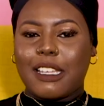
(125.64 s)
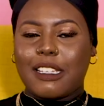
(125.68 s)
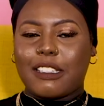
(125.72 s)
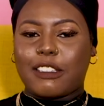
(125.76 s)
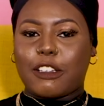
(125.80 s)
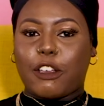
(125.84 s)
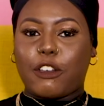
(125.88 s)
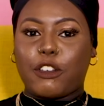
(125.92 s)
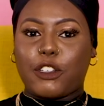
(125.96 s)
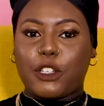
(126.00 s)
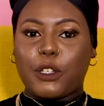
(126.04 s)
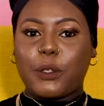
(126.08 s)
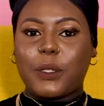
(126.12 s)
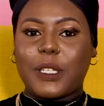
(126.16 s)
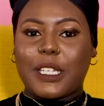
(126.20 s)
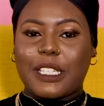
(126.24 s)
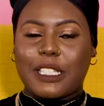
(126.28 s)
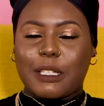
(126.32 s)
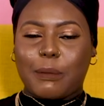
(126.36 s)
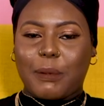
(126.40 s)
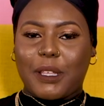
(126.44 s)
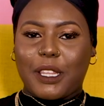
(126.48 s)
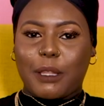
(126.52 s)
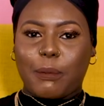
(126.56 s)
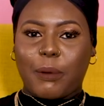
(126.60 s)
So you need
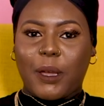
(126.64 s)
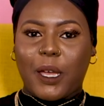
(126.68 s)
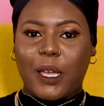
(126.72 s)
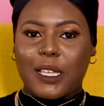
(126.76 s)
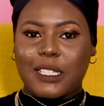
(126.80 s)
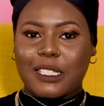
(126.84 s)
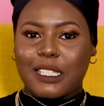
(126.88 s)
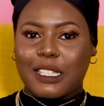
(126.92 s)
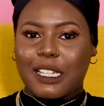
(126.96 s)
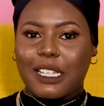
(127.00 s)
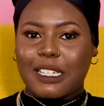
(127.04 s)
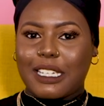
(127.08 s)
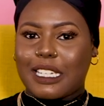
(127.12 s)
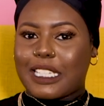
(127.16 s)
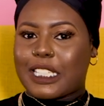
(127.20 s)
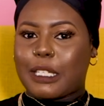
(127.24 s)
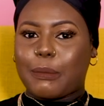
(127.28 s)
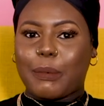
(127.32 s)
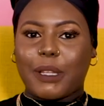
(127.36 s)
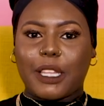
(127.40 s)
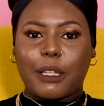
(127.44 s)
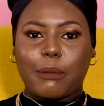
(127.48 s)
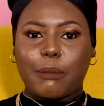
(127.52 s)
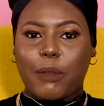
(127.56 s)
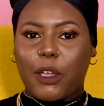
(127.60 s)
to be the person that needs to
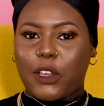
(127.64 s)
be the